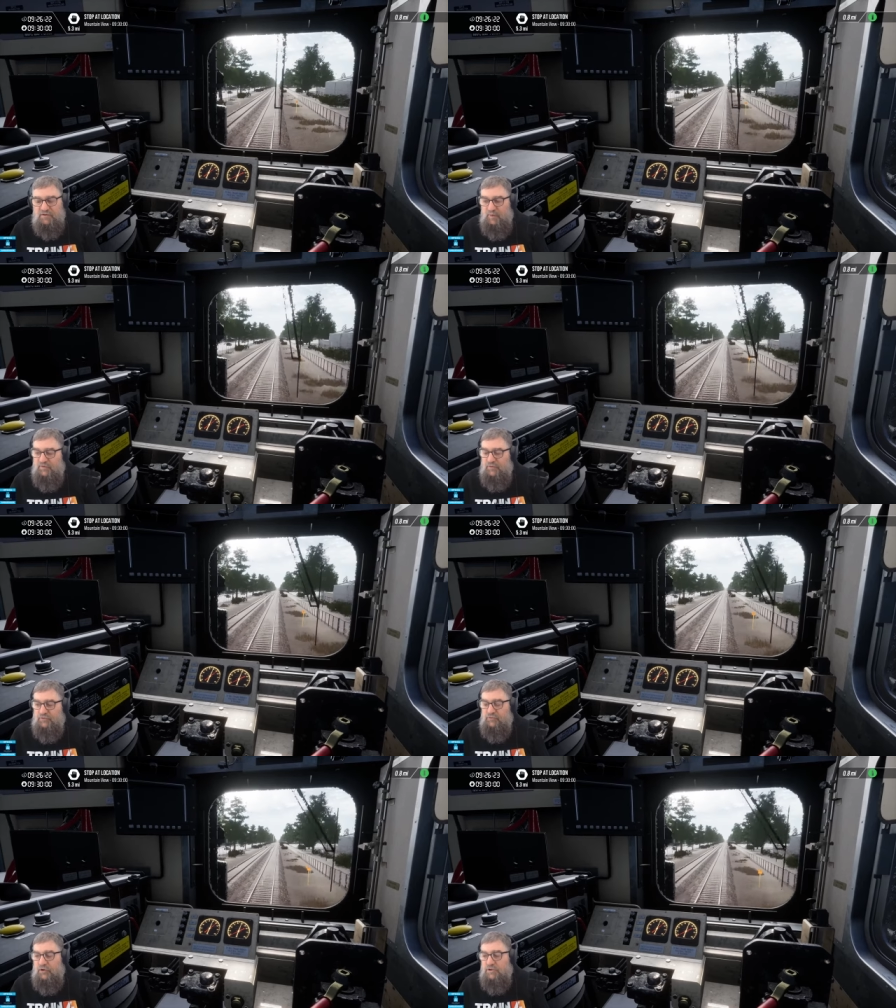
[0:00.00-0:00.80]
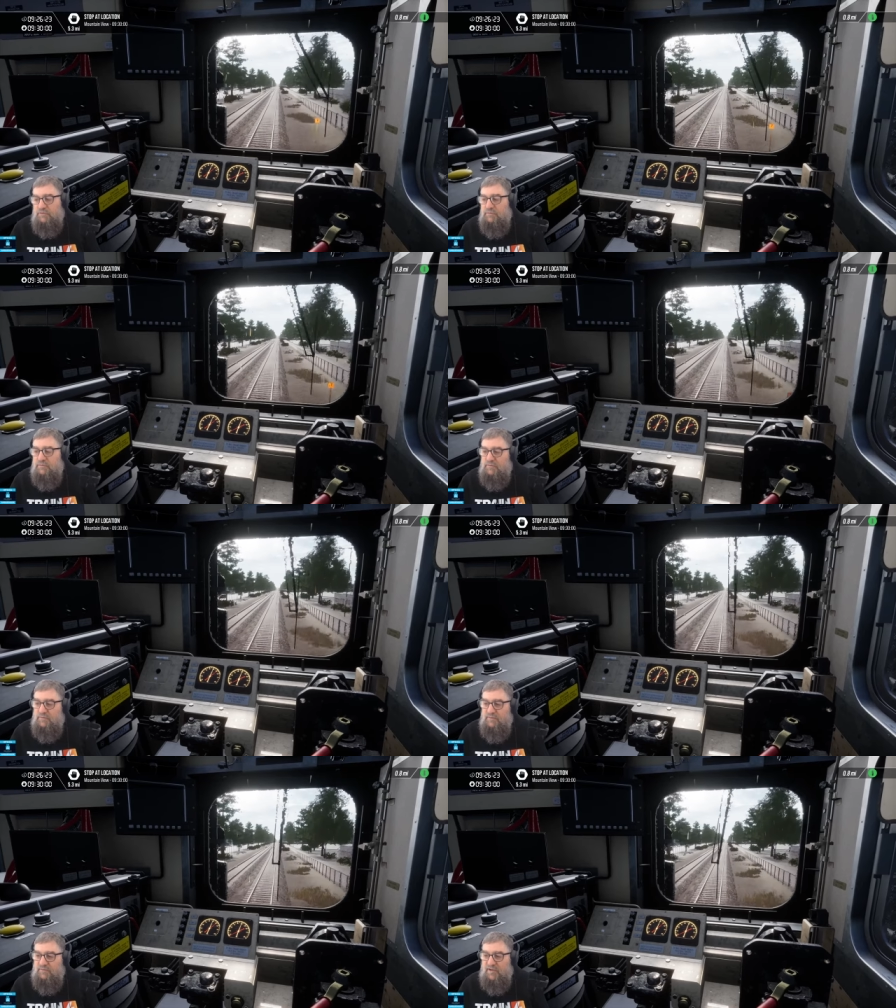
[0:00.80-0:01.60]
Depends on the train.
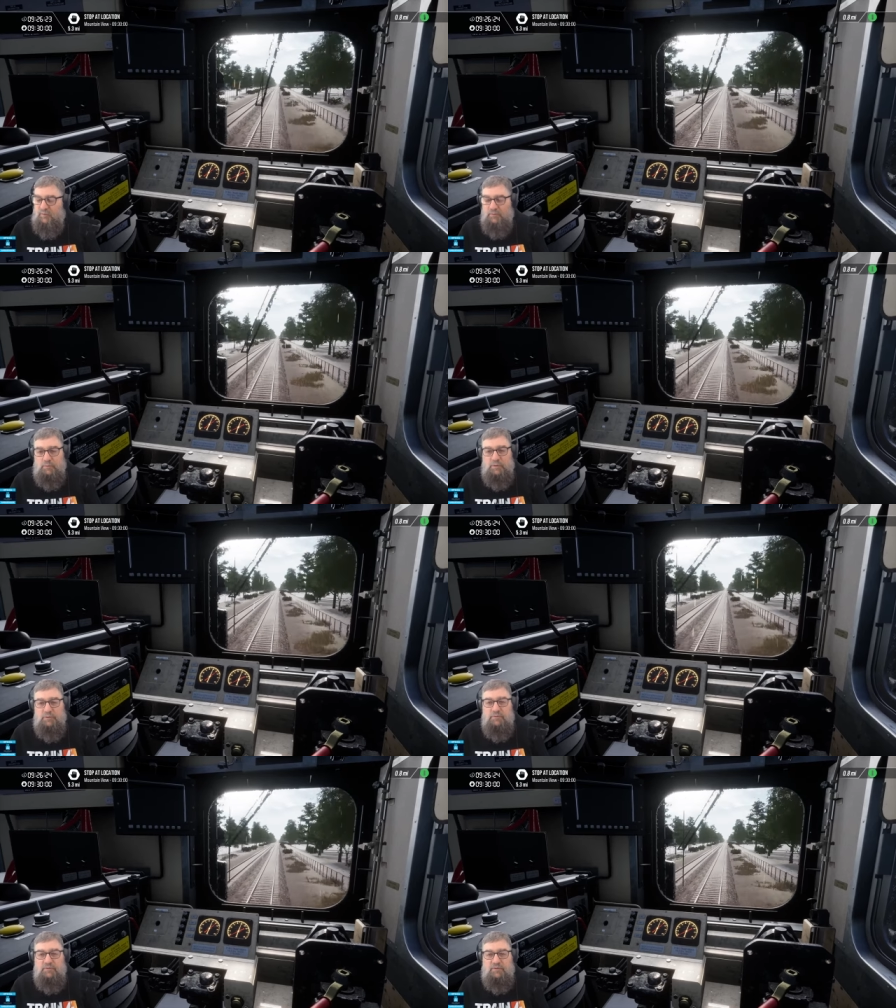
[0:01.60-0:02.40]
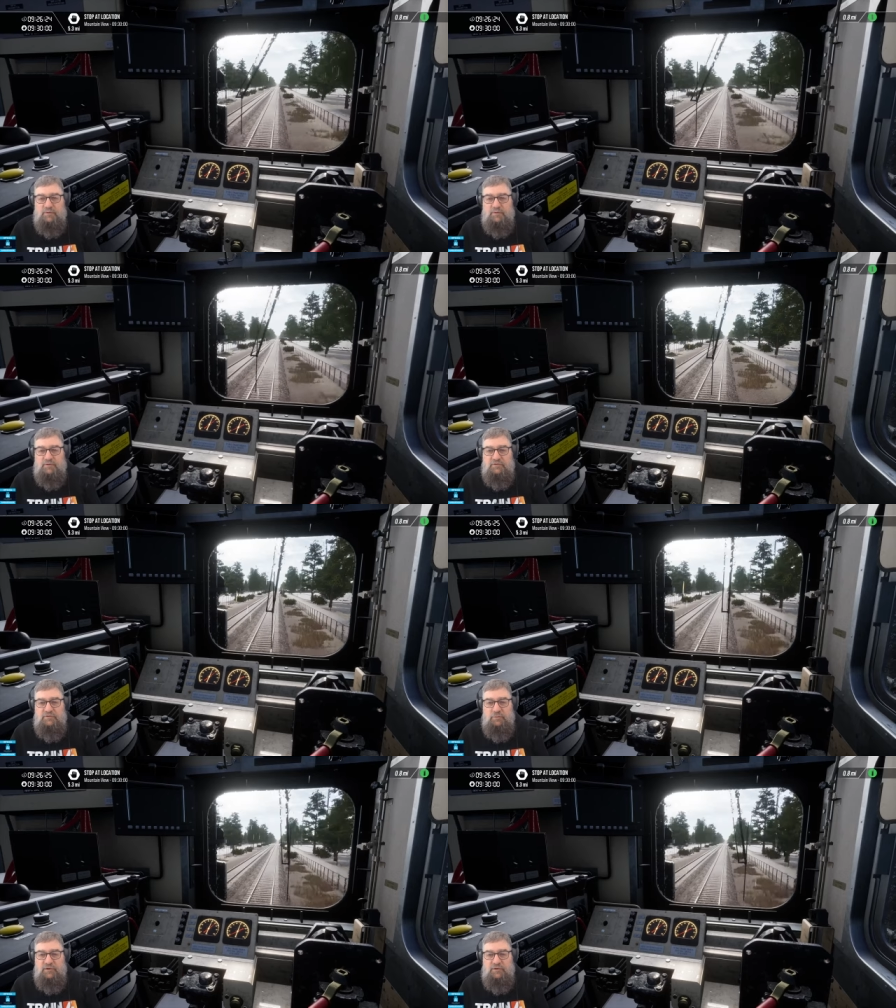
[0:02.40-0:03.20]
Some of them it will. The
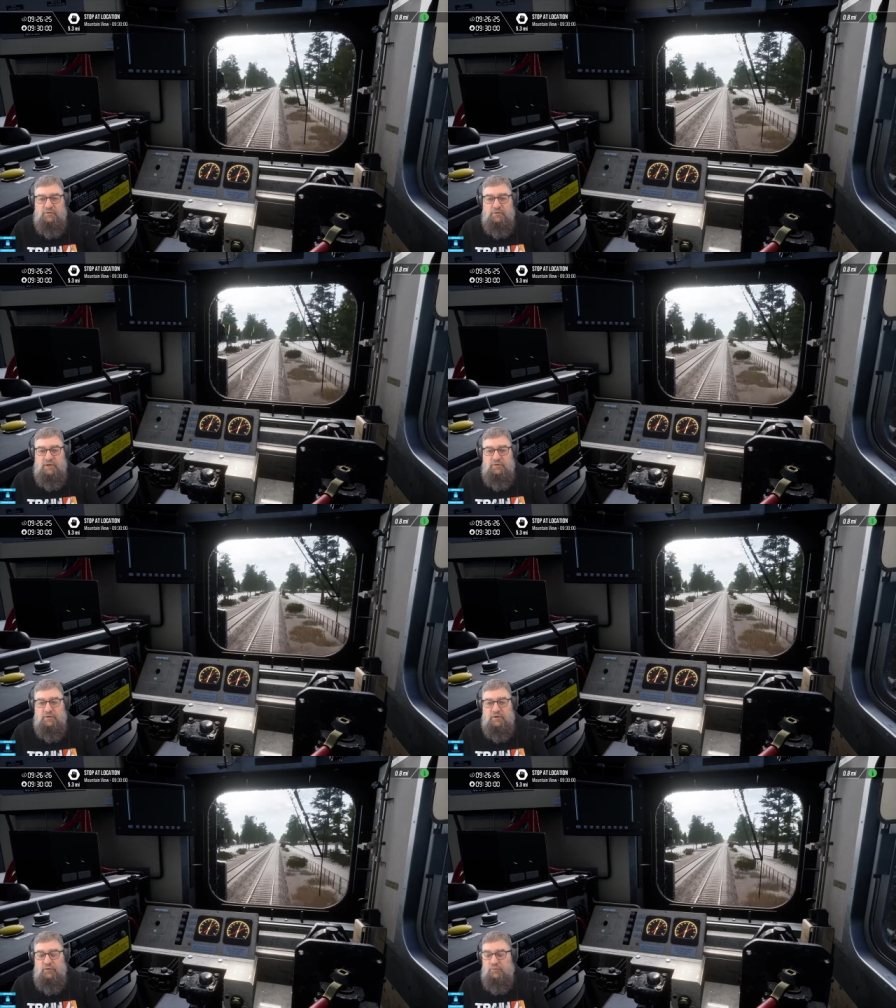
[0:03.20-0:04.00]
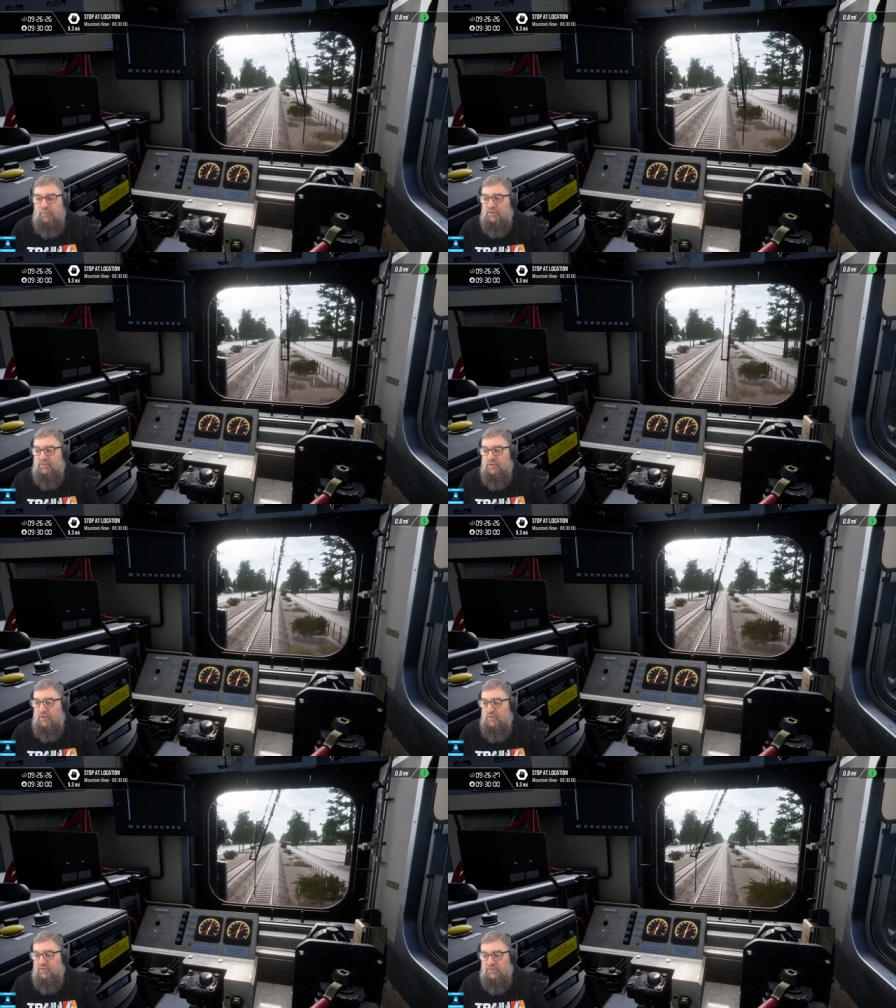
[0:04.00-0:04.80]
Sherman Hill and the Cajon Pass
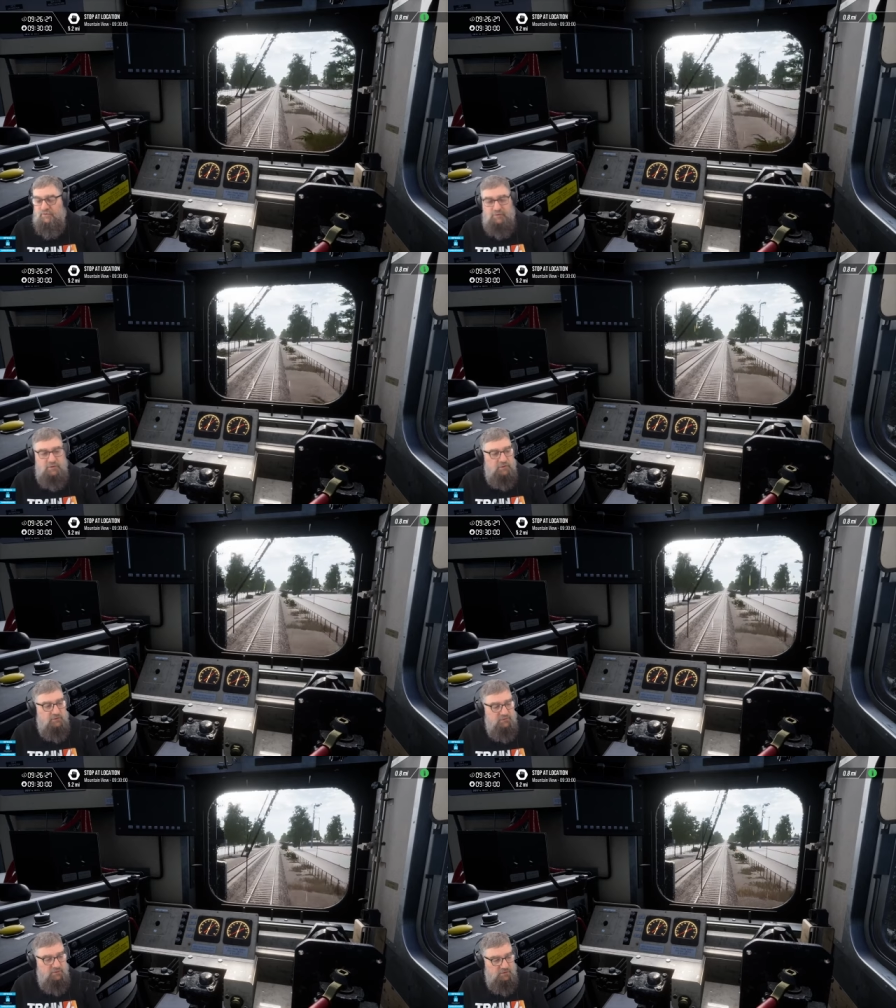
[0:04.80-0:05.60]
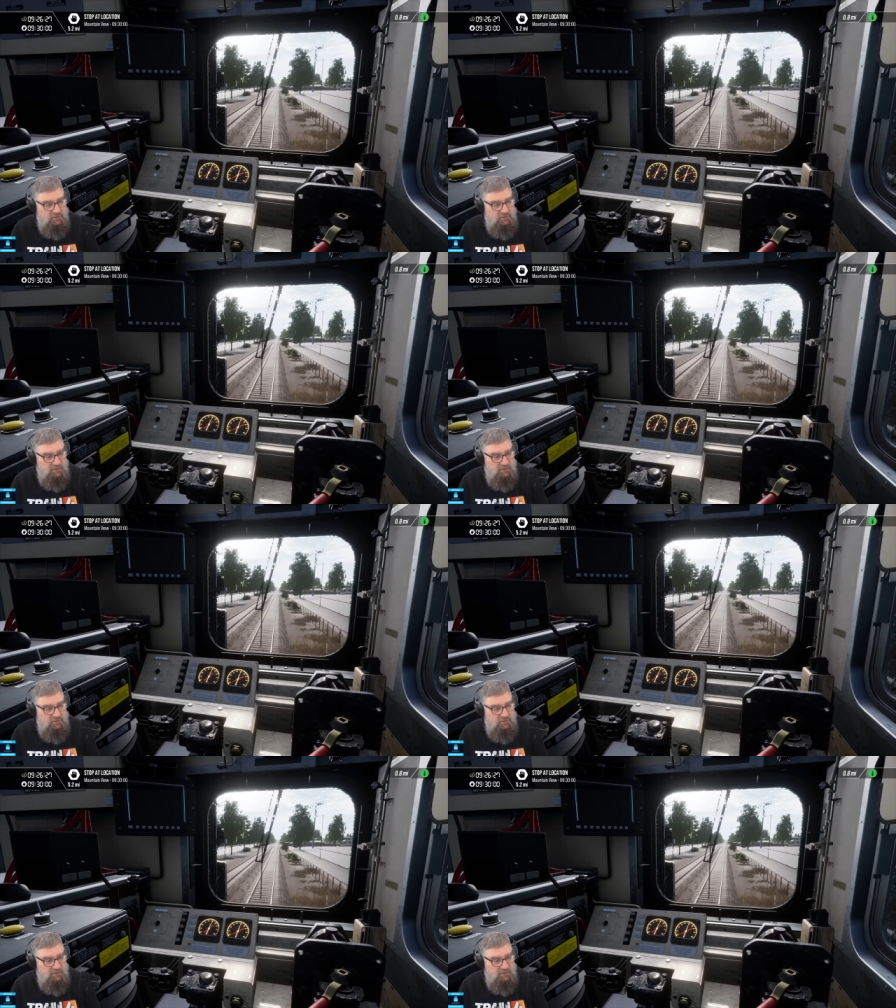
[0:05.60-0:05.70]
locos, it definitely does.